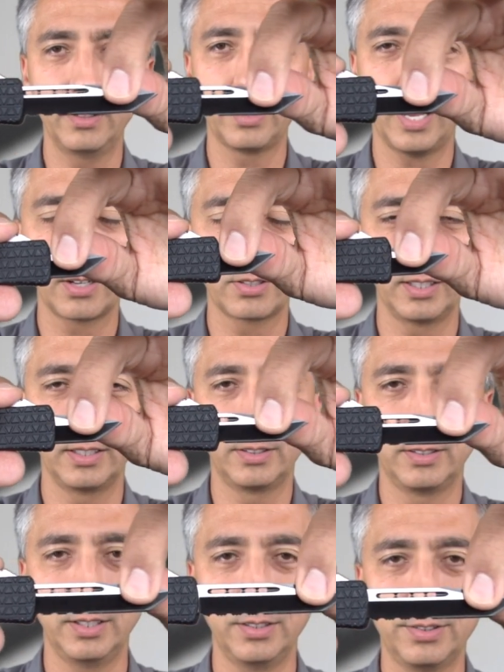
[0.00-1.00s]
is actually
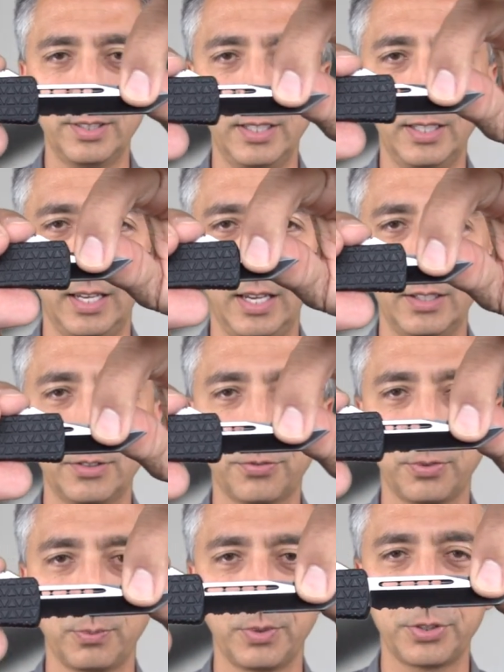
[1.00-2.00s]
disengaged
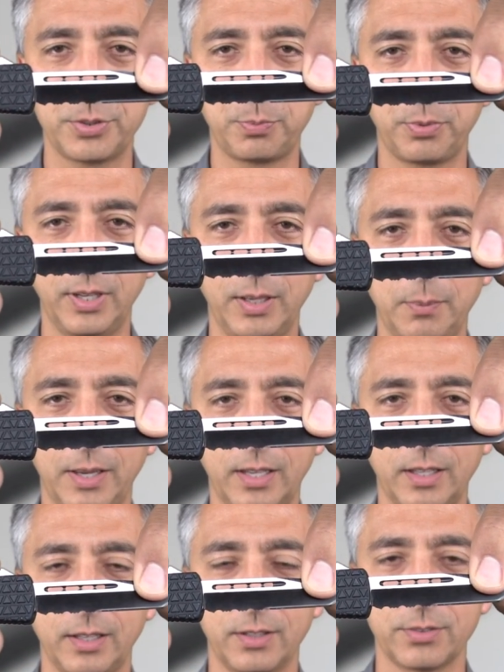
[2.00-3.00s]
from the spring
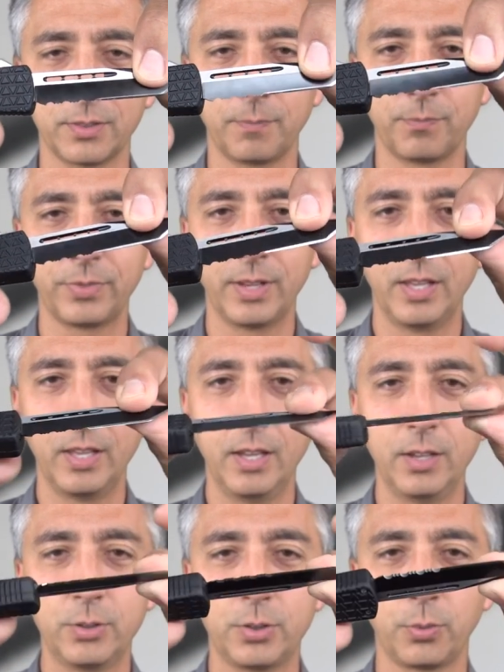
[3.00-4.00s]
mechanism.
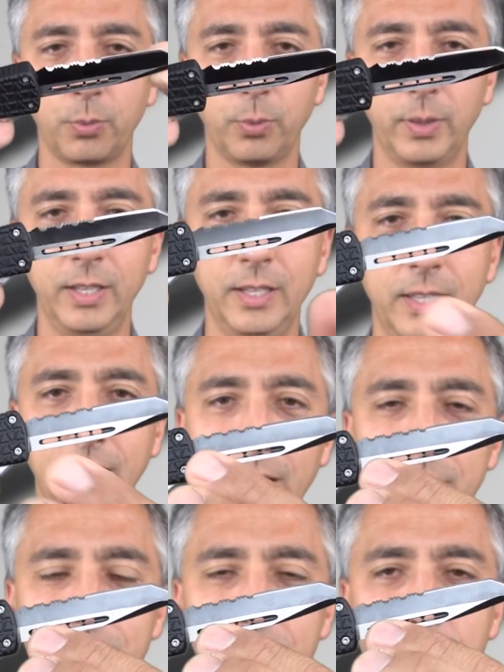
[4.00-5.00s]
To
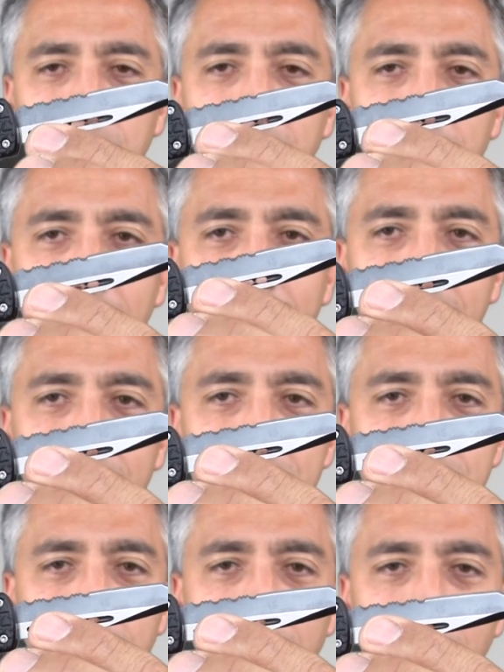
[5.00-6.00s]
re-engage the spring
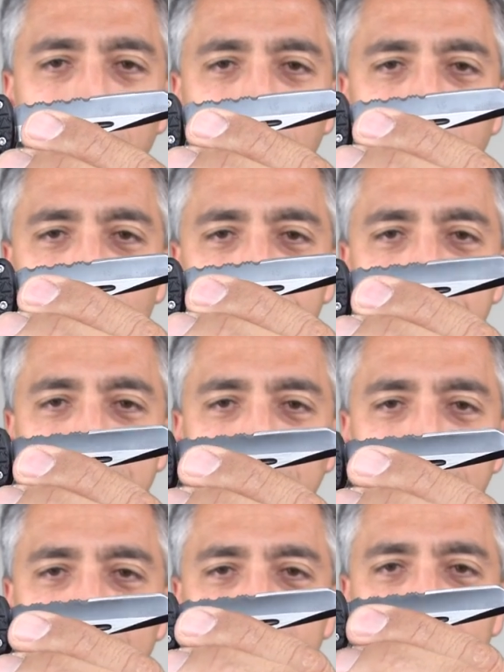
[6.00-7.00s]
mechanism, I will hold it
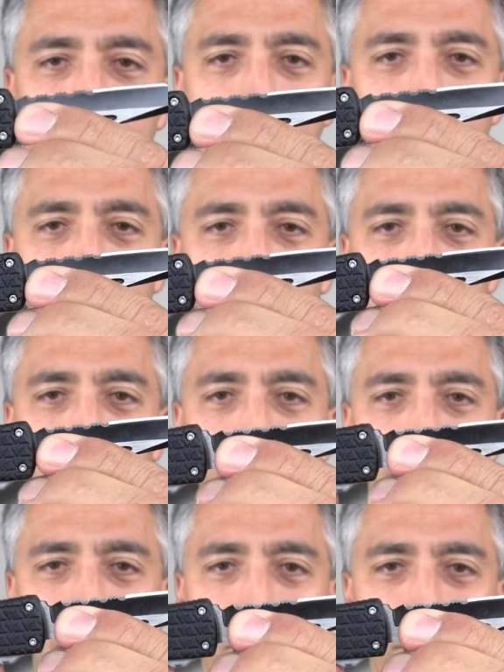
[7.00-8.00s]
tight, pull
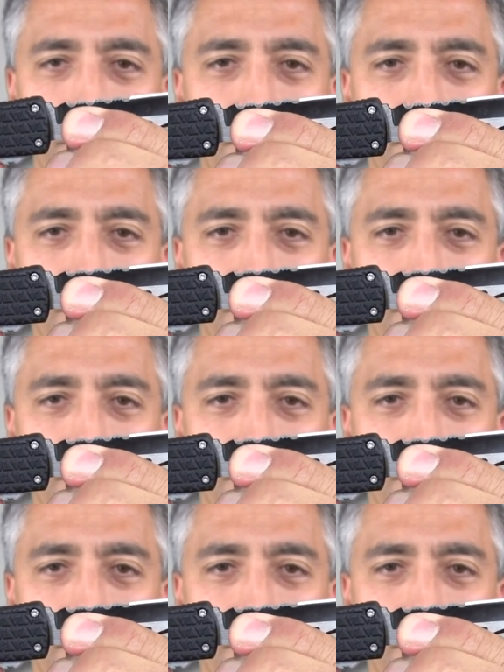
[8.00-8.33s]
it out,